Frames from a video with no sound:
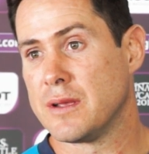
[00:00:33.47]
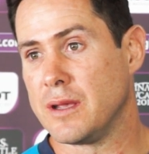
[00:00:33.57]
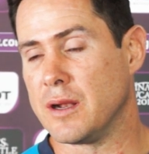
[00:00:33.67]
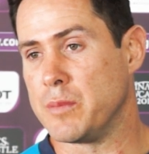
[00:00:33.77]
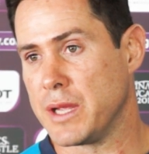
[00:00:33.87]

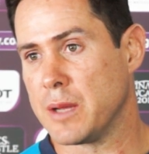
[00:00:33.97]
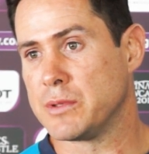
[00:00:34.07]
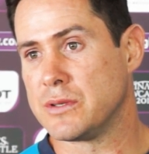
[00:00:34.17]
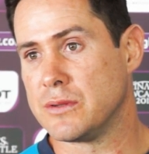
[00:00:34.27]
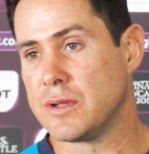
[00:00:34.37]
You know, being
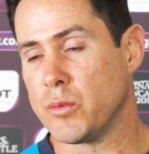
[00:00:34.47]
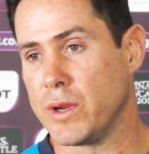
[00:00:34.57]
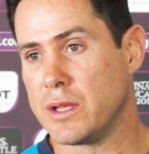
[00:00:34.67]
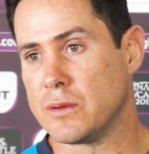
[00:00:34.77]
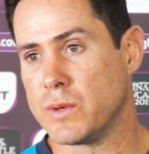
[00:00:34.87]
able to do that
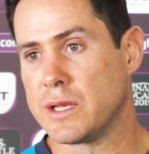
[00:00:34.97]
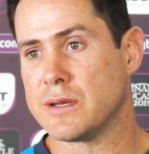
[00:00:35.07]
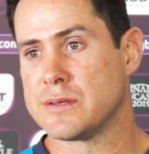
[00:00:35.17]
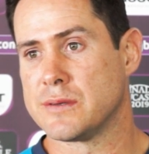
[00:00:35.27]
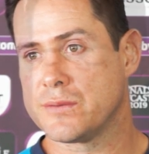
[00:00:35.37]
week in and week
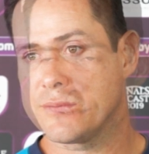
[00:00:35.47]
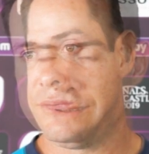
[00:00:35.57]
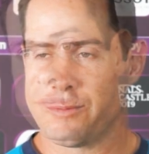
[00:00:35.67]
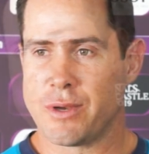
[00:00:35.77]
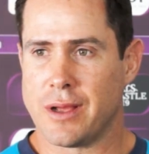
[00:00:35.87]
out.
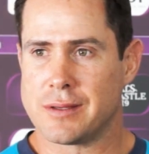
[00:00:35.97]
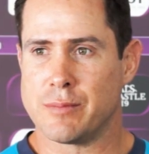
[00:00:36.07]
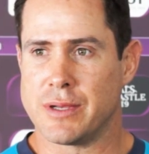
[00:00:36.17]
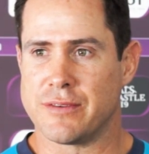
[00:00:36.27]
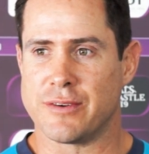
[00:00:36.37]
I would like to
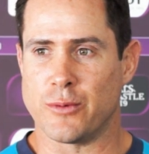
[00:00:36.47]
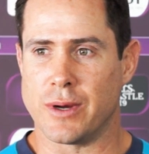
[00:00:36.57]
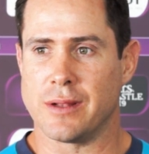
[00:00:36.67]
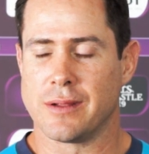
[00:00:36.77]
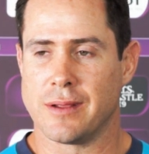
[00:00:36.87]
be here for a
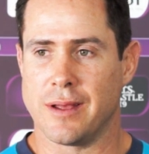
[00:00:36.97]
while.